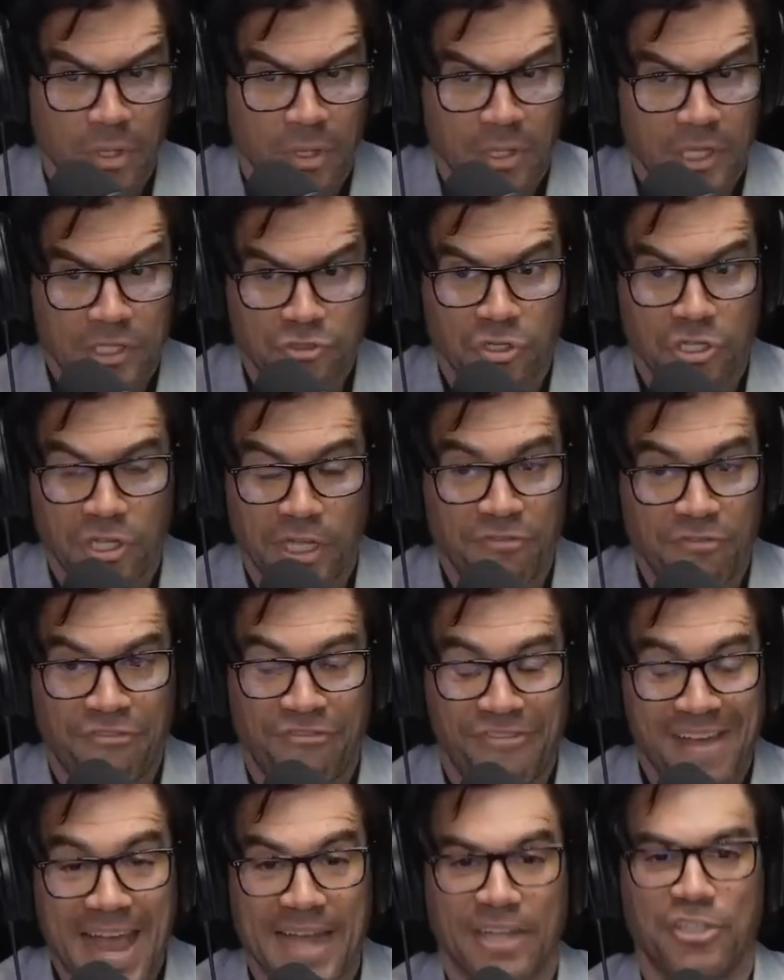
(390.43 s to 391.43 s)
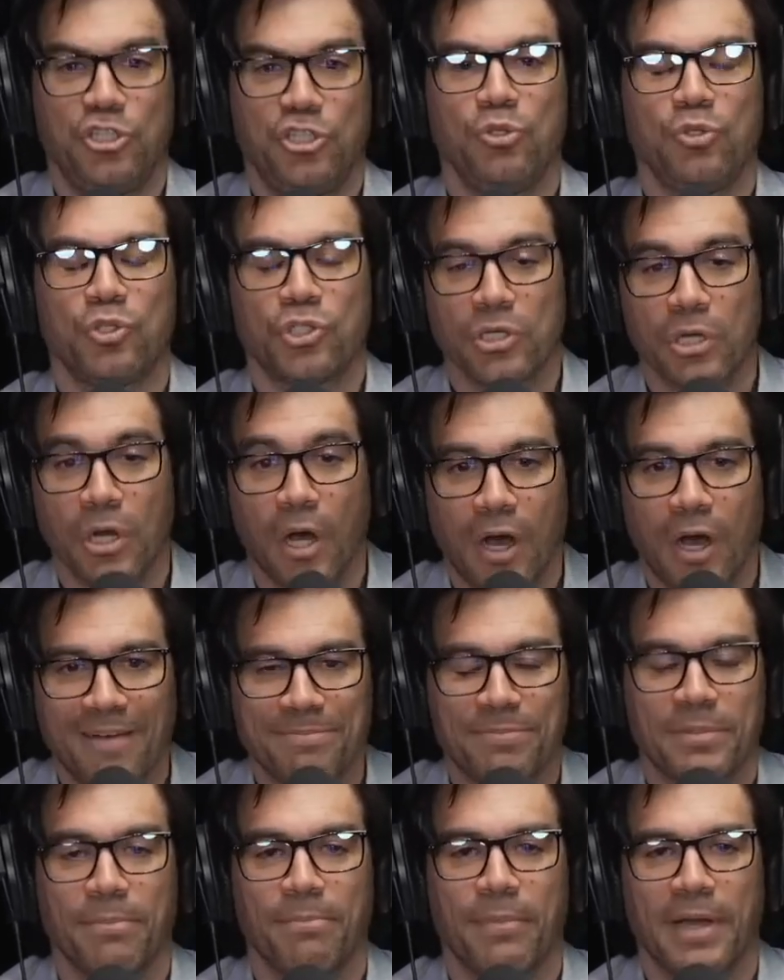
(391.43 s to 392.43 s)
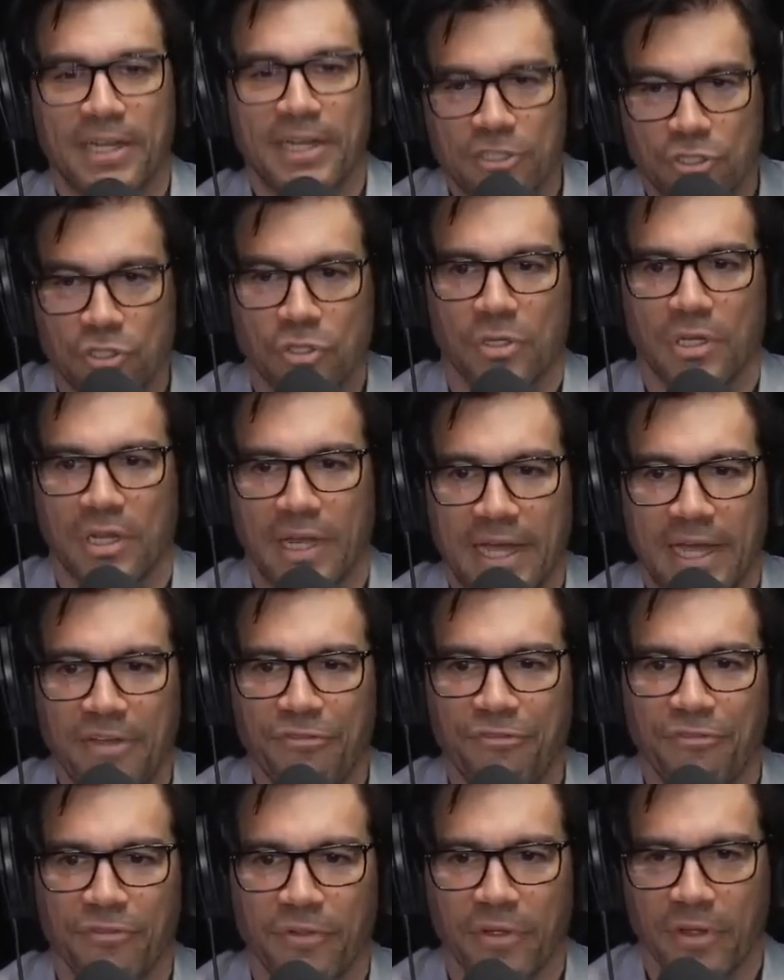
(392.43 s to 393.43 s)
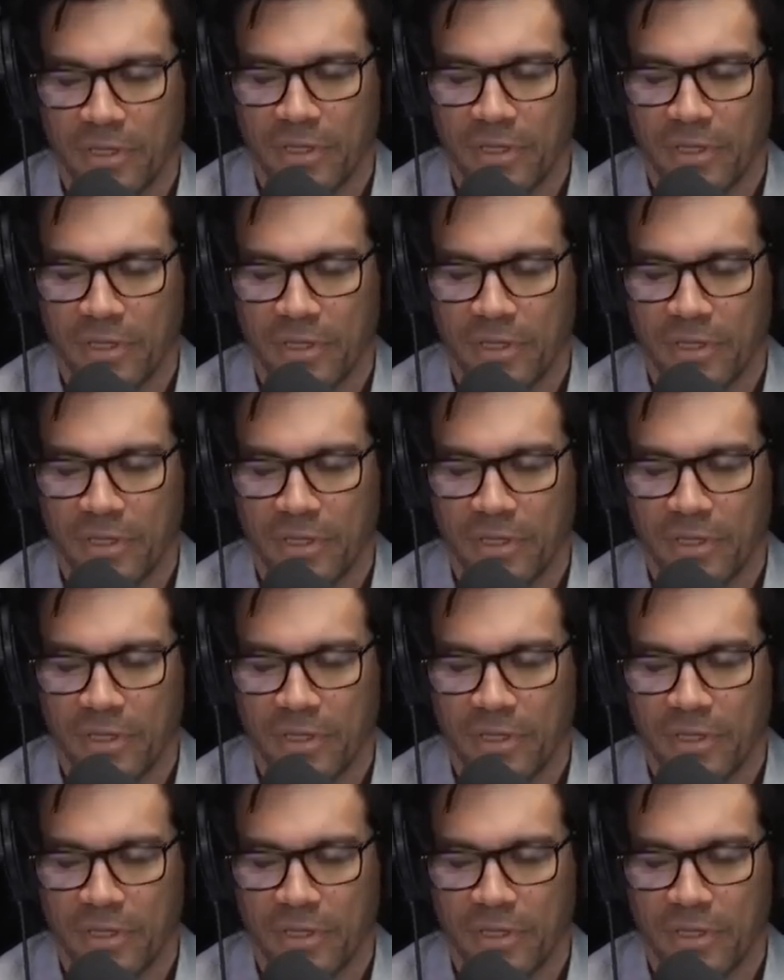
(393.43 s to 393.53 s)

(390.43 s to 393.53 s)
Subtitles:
That's what, in fact, you should optimize your life,